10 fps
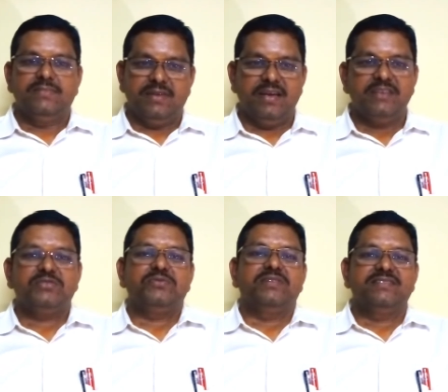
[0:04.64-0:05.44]
Hi
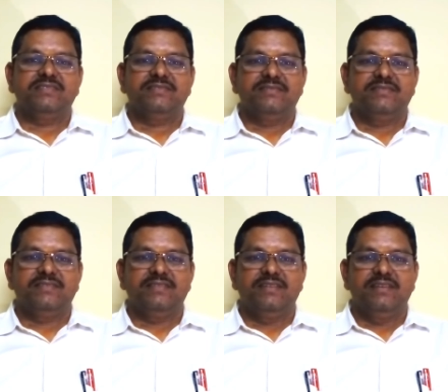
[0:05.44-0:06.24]
students,
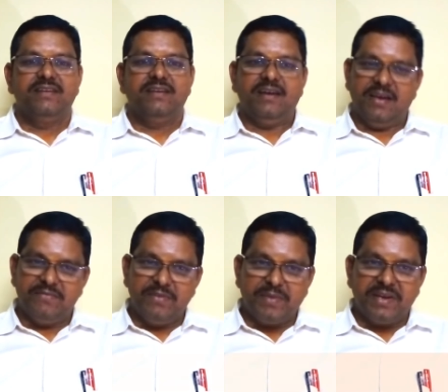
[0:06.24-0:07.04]
I am
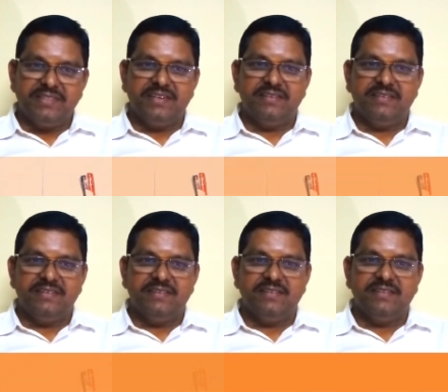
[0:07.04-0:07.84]
V.mahendran,
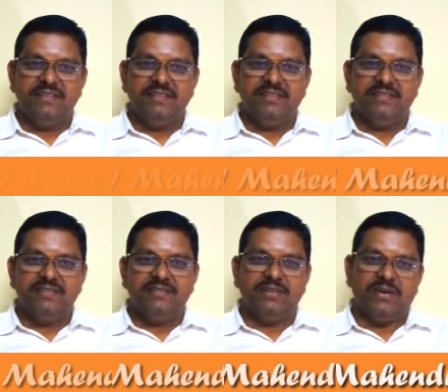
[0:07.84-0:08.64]

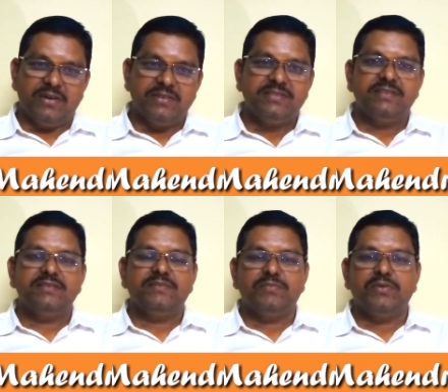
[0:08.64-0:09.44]
the author,
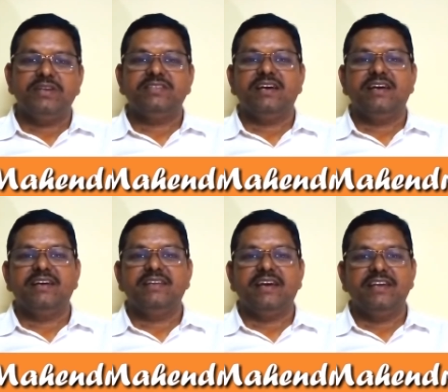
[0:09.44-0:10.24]
poet
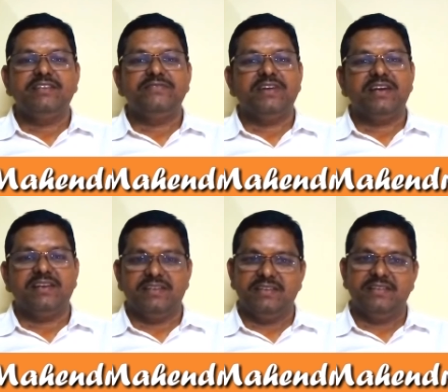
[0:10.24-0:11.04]
and IIT
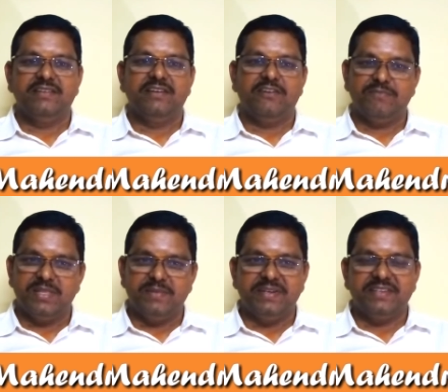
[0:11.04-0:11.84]
faculty of
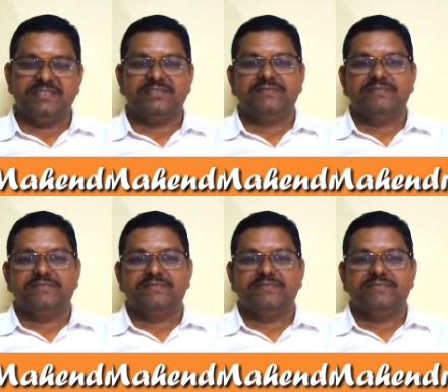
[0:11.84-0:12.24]
mathematics.